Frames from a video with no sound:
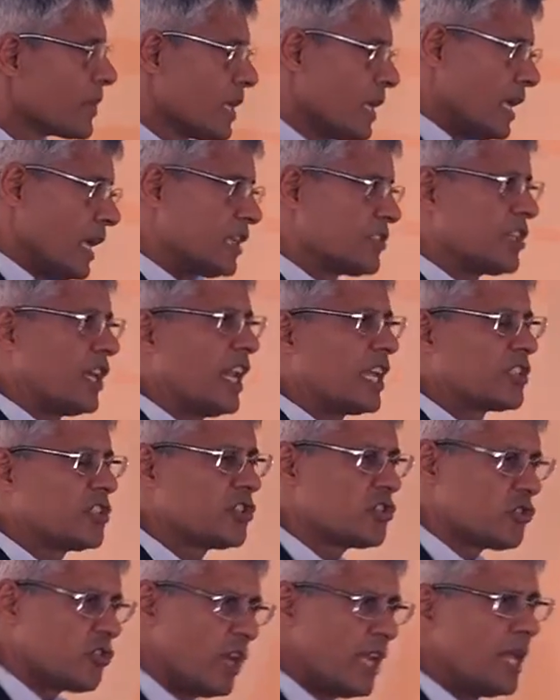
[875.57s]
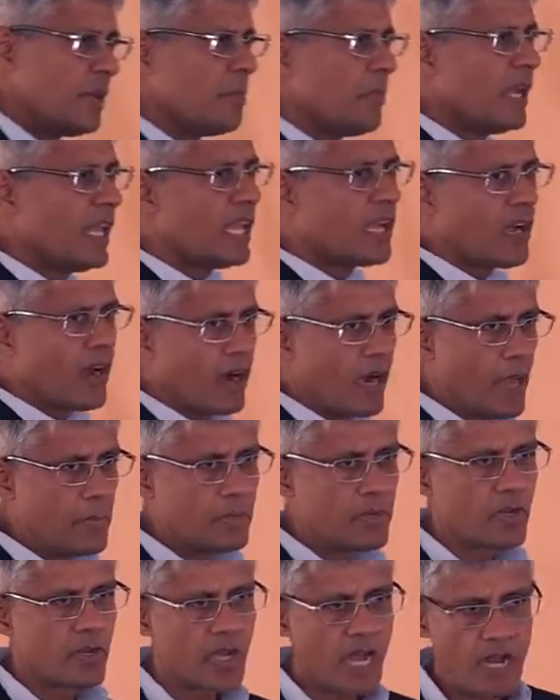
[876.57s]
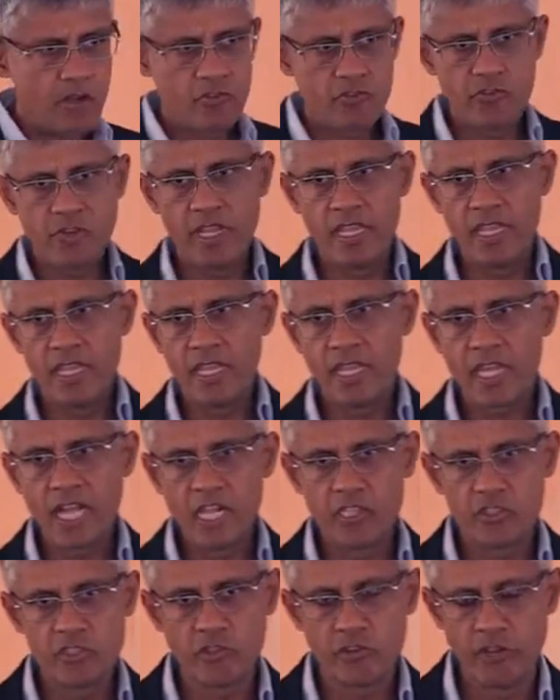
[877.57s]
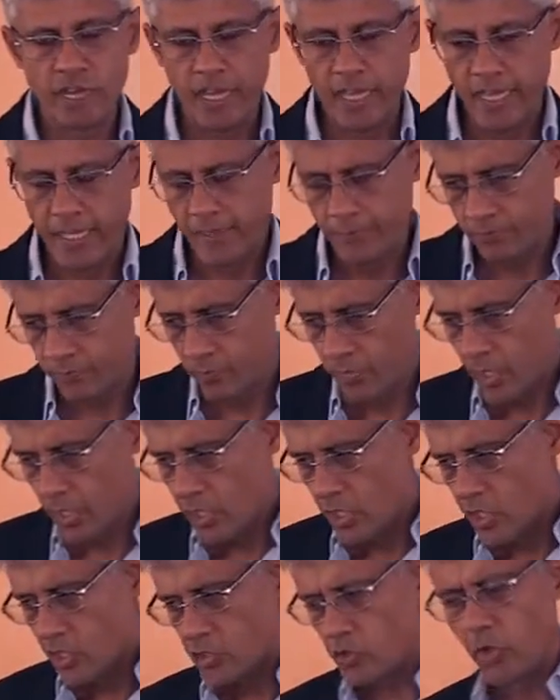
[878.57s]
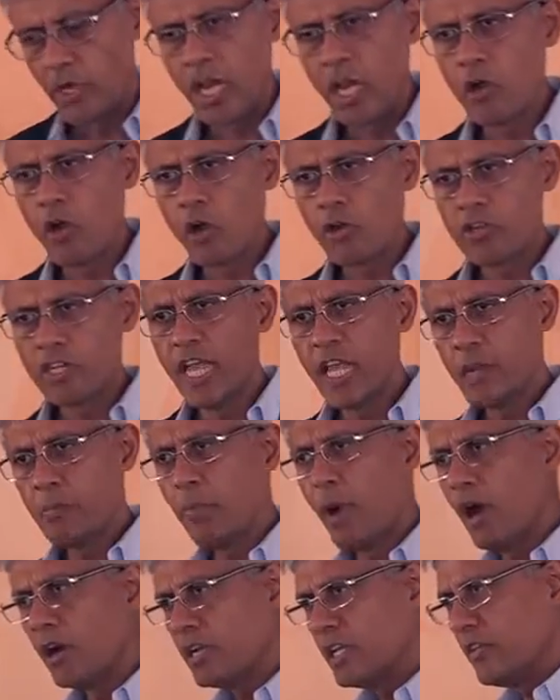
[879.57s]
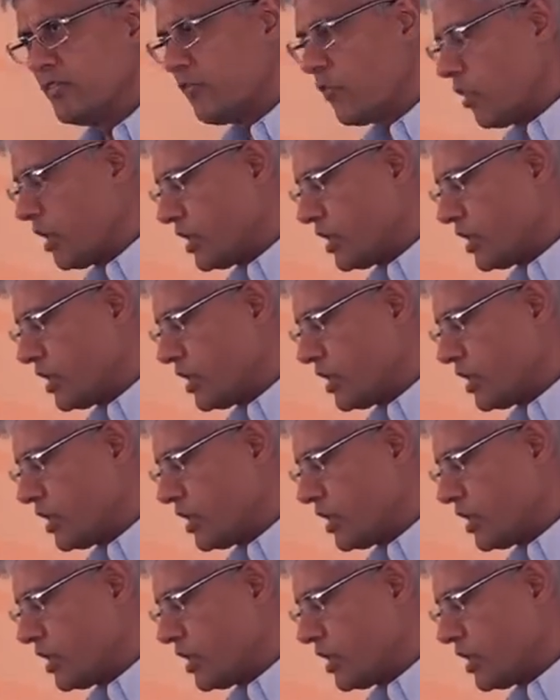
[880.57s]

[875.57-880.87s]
It's an extremely corrupt country culturally. So, in a cocktail party, for